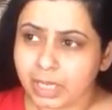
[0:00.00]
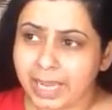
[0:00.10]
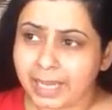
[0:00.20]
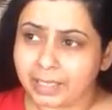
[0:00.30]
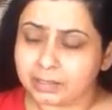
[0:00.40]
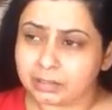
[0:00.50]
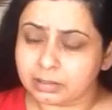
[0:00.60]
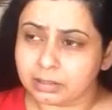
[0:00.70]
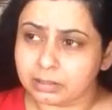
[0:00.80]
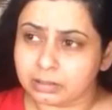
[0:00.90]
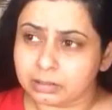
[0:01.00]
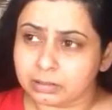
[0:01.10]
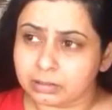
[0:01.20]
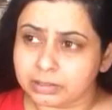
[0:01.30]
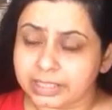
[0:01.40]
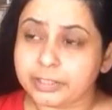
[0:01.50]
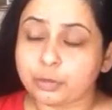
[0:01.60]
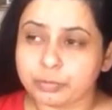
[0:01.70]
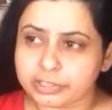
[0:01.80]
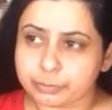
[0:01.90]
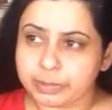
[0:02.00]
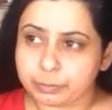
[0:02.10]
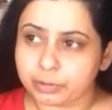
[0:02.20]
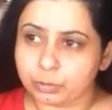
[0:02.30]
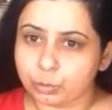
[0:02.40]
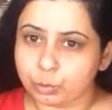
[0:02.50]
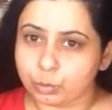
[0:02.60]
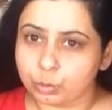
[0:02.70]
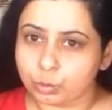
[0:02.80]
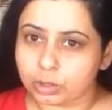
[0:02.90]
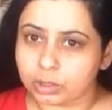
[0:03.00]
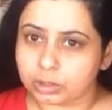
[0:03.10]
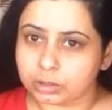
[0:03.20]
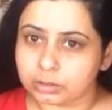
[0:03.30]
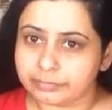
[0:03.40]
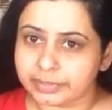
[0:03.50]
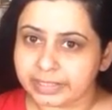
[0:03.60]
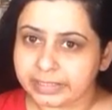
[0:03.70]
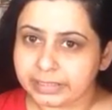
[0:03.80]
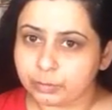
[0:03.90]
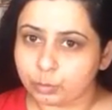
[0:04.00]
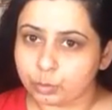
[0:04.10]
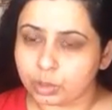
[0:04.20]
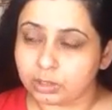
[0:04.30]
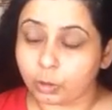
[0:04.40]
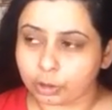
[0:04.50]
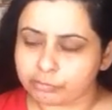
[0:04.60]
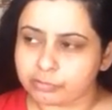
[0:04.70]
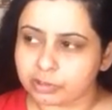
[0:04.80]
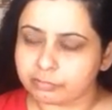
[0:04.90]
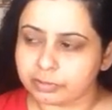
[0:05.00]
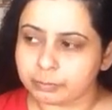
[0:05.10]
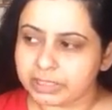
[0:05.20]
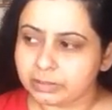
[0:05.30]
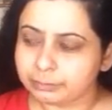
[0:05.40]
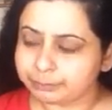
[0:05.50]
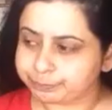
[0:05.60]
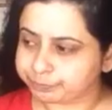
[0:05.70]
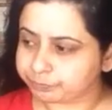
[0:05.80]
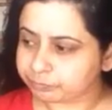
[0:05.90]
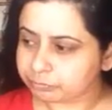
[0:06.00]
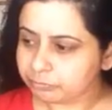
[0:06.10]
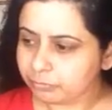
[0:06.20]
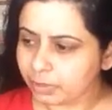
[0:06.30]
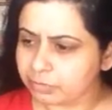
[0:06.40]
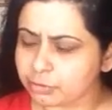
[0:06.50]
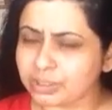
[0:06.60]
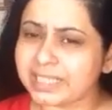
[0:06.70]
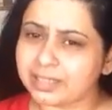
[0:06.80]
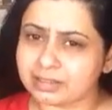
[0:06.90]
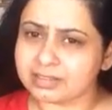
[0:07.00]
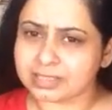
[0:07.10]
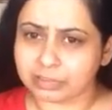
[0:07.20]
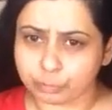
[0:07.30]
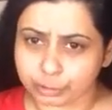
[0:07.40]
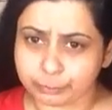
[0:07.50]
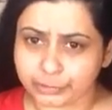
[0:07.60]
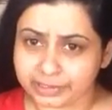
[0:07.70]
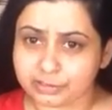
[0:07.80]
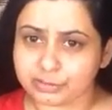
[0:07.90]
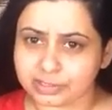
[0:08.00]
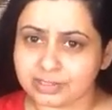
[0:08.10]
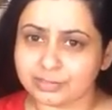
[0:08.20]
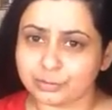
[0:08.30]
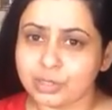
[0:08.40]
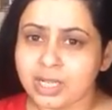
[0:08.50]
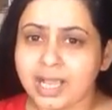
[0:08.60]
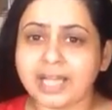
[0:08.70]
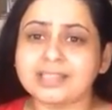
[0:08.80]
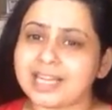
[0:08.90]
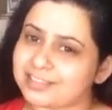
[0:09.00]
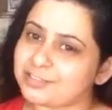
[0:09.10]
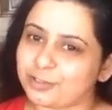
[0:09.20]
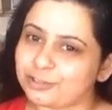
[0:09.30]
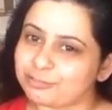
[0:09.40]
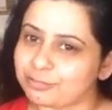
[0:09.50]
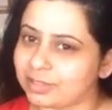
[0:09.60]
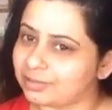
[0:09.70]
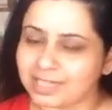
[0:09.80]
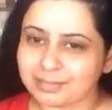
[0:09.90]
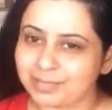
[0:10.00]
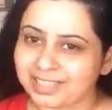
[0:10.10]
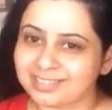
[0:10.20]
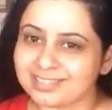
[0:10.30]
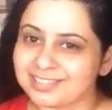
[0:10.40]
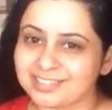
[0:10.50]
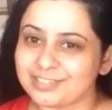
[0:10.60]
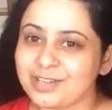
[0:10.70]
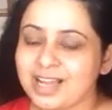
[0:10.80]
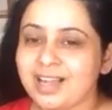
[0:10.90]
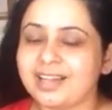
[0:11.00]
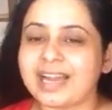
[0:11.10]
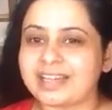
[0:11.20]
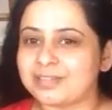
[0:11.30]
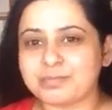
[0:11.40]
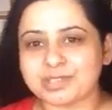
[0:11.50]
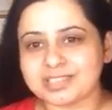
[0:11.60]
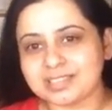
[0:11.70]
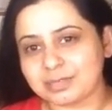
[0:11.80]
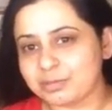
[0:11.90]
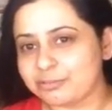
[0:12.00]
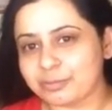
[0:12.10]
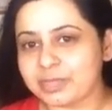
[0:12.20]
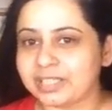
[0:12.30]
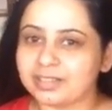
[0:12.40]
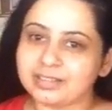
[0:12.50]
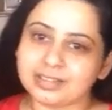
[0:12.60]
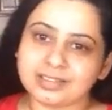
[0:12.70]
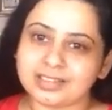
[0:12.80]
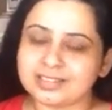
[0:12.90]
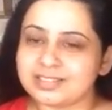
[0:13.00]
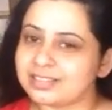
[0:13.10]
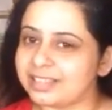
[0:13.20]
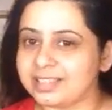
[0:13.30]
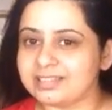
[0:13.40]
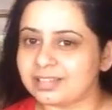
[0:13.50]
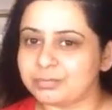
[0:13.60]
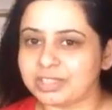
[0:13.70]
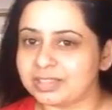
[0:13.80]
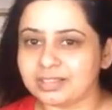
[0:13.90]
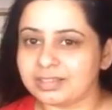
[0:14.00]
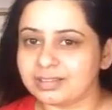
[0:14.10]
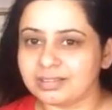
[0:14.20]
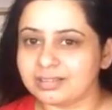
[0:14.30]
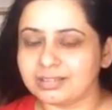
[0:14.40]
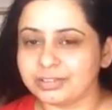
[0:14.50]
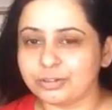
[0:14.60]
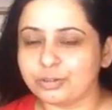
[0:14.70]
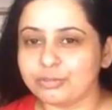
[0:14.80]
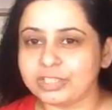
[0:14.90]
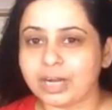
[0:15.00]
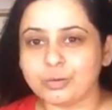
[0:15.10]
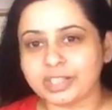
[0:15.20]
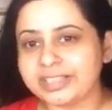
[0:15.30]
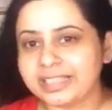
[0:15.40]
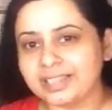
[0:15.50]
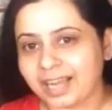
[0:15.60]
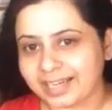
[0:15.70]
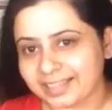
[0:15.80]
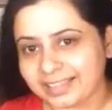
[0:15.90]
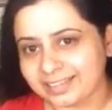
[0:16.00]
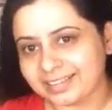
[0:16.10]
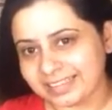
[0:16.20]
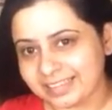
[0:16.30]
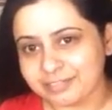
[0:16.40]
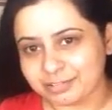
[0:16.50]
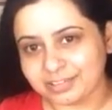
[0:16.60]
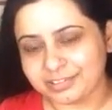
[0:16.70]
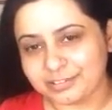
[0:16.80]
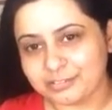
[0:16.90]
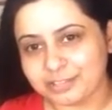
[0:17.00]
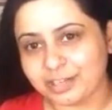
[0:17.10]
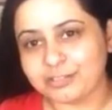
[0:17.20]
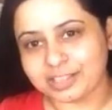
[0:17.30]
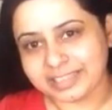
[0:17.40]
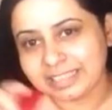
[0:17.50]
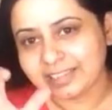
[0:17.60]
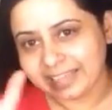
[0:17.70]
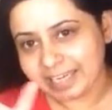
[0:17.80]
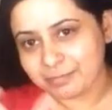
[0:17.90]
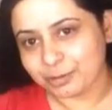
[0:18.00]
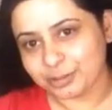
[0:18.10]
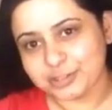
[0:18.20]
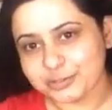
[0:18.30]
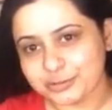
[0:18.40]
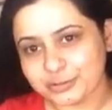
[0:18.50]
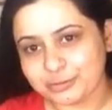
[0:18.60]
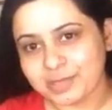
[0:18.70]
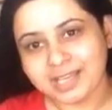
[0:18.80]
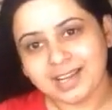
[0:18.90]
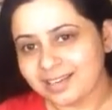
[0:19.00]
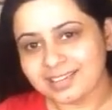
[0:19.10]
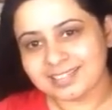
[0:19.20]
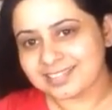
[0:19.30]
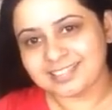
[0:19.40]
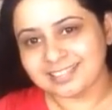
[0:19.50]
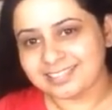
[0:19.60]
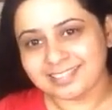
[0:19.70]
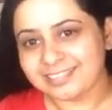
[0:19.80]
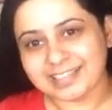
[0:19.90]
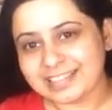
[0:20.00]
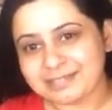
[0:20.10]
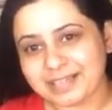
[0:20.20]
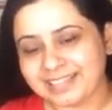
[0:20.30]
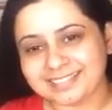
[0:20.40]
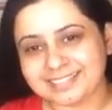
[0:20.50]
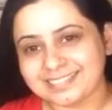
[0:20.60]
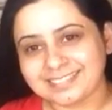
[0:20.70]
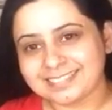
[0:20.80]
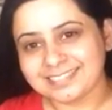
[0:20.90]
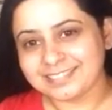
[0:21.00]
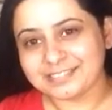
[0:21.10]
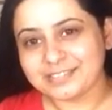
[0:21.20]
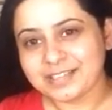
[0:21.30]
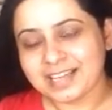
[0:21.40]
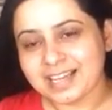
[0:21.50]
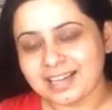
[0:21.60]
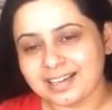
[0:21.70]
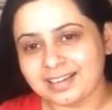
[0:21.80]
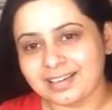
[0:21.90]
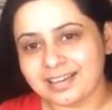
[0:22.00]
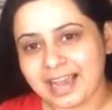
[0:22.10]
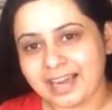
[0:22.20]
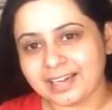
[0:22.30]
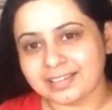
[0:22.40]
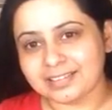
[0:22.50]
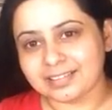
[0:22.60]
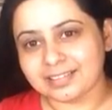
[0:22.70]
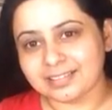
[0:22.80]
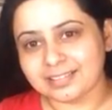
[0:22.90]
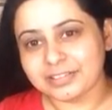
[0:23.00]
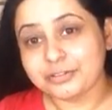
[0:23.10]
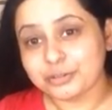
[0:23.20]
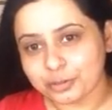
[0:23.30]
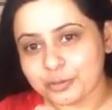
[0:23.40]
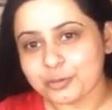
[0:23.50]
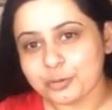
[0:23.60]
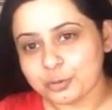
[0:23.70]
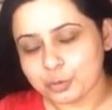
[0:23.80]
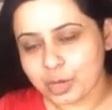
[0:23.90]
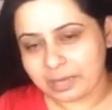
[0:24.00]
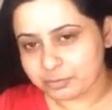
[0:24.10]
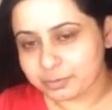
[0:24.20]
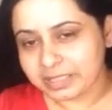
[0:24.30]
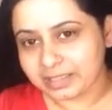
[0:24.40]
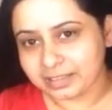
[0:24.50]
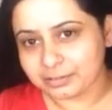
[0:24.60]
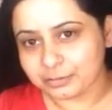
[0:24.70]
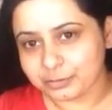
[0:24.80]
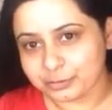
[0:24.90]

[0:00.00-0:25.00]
and there are numerous people who really do a lot of work with me, so they understand what I'm trying to say, you know, and that is all that matters, you know. A random person coming from here and there and saying something, you know, without a real identity even, you know, without a real name on the YouTube, doesn't really matter, you know. And you know who I'm speaking to,